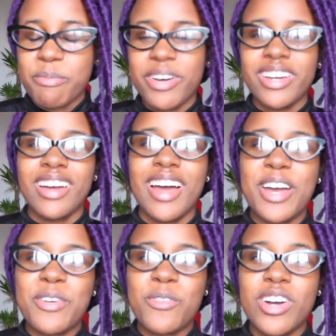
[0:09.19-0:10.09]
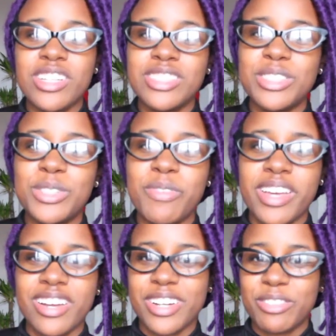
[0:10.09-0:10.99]
But I wanted to
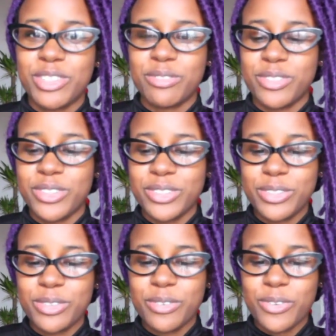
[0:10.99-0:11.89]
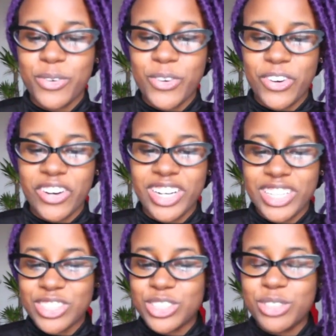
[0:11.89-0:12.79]
make a review for
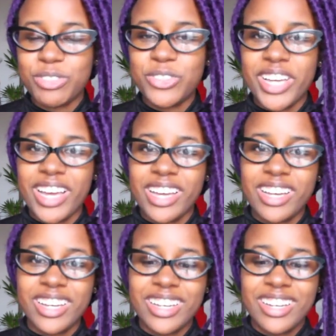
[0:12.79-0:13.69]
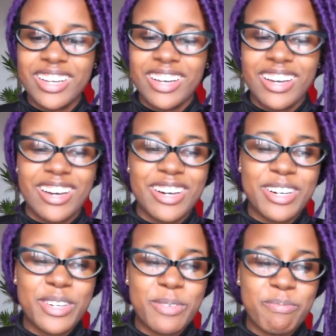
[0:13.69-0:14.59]
Interview Cake.
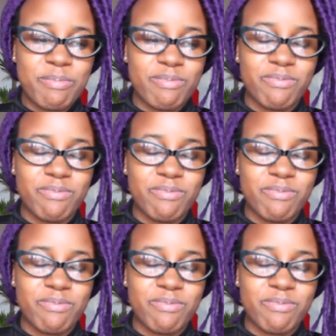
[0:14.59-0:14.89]
Um,